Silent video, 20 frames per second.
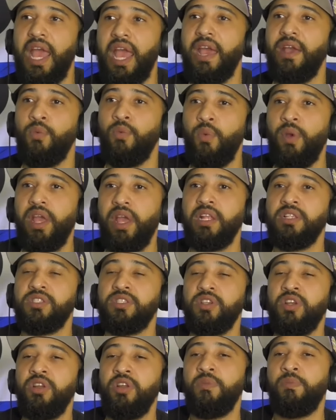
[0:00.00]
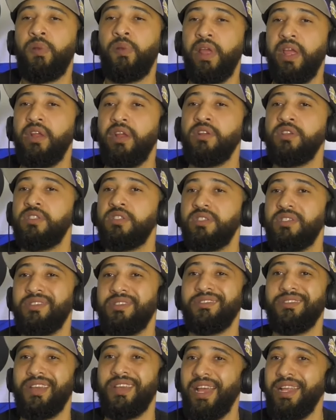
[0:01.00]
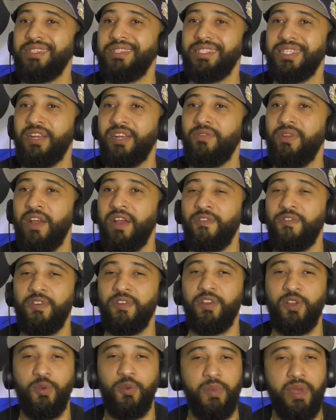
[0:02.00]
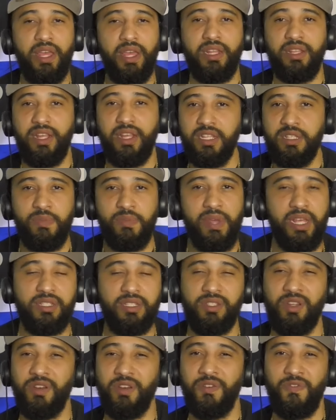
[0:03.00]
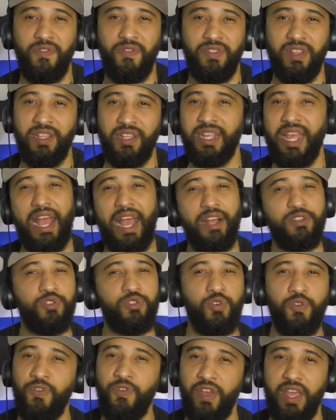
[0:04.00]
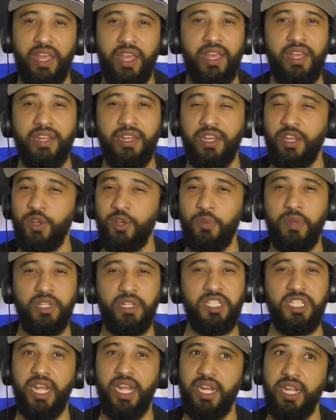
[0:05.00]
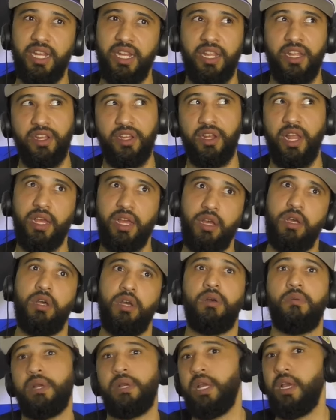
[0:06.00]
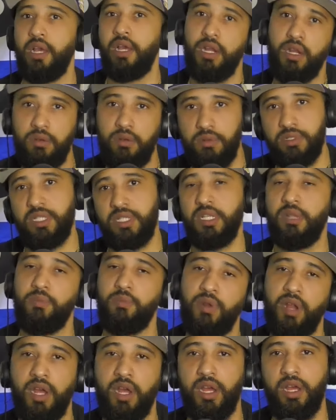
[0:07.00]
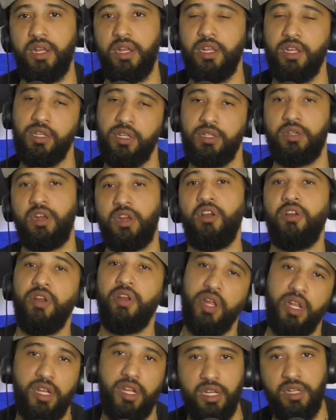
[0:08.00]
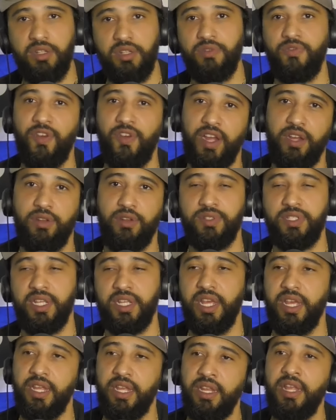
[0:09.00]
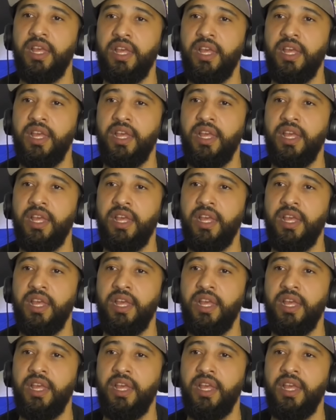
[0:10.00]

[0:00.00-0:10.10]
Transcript: when certain players kind of stick around for a little bit, it does make certain the casual fan a little bit jaded, and you're like, oh my god, I don't want to see LeBron and Curry in the finals again.